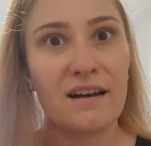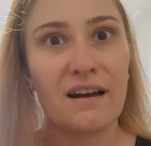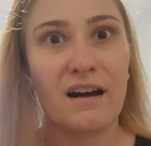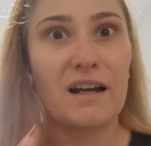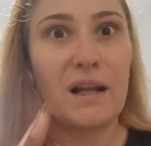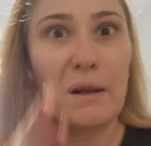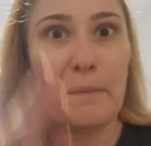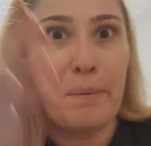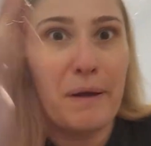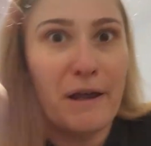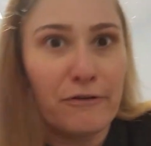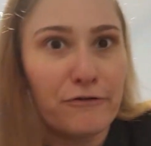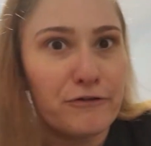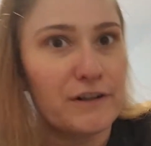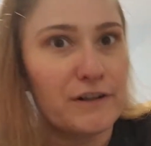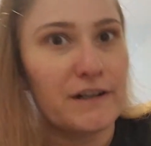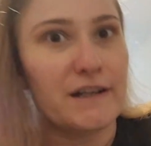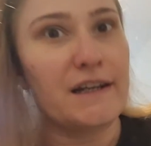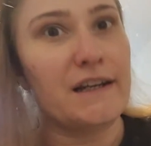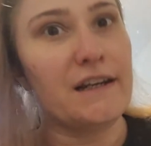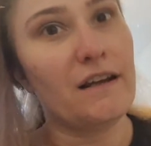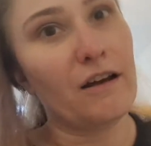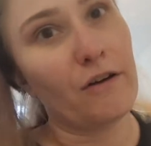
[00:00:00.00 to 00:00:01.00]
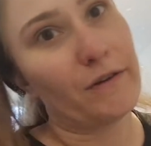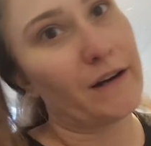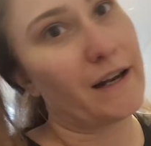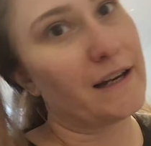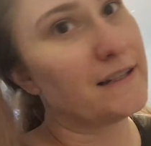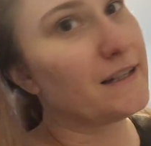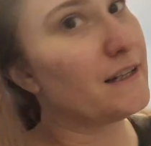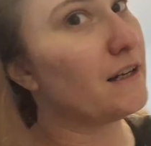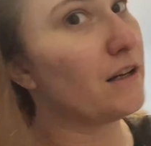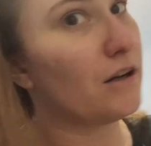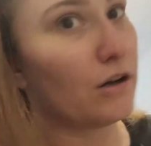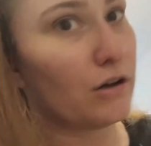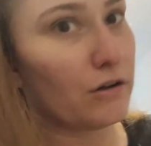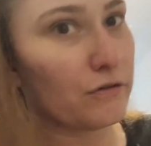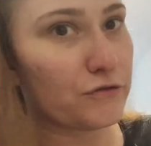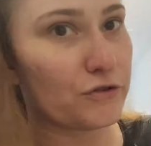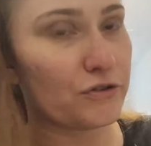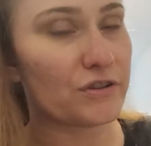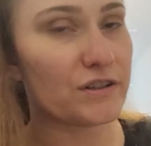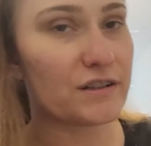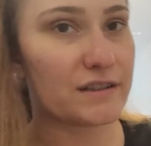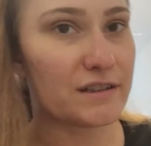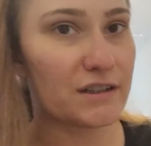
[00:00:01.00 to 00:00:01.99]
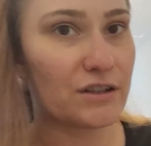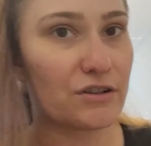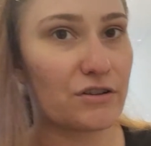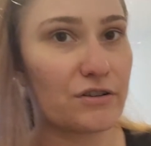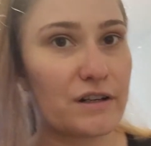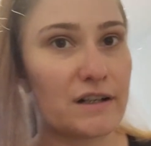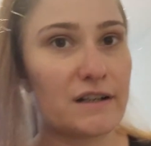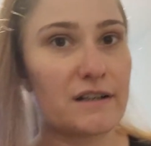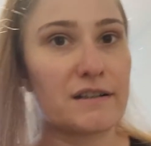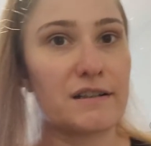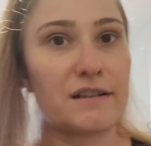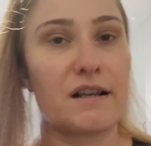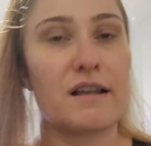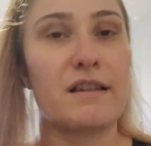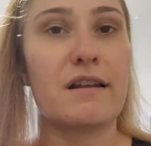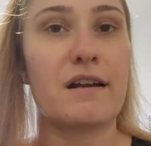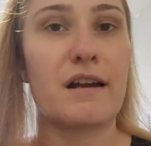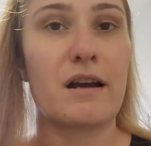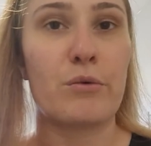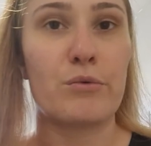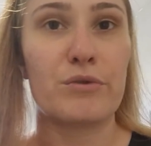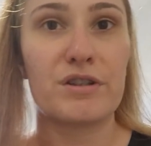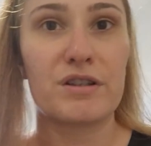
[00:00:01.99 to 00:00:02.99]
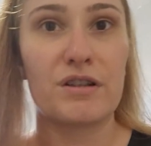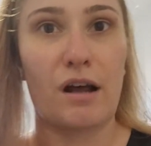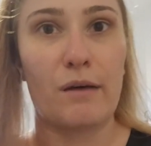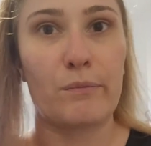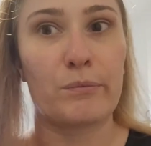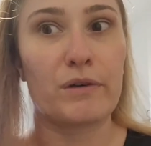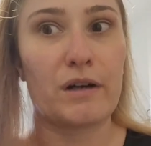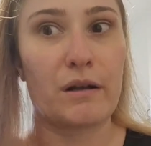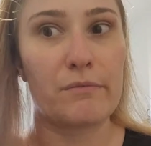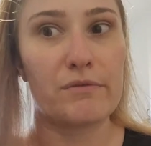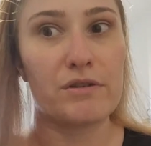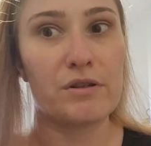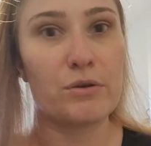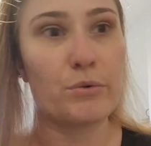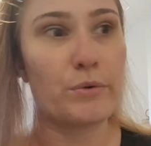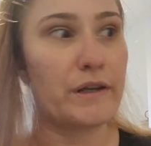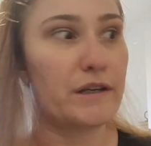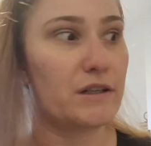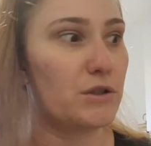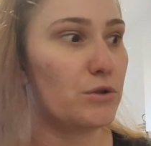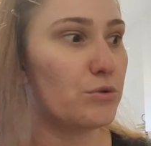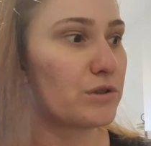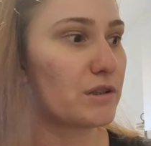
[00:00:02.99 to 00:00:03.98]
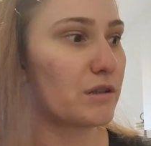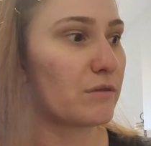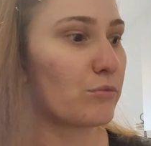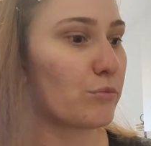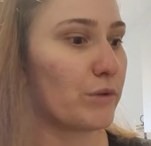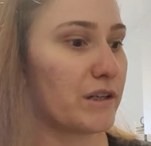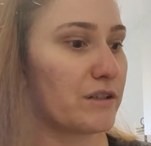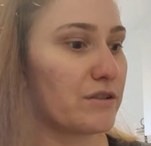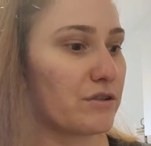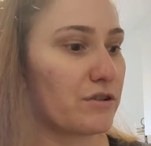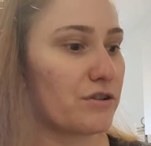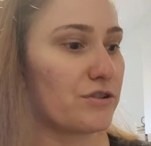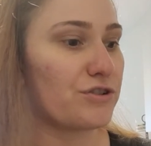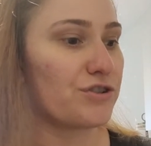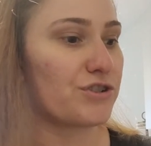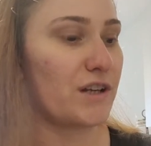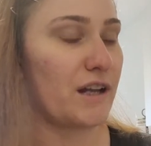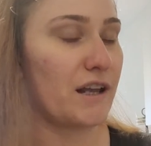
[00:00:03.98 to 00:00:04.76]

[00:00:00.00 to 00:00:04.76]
an epiphany of an idea for this series, and then I would stop what I'm doing, do some research,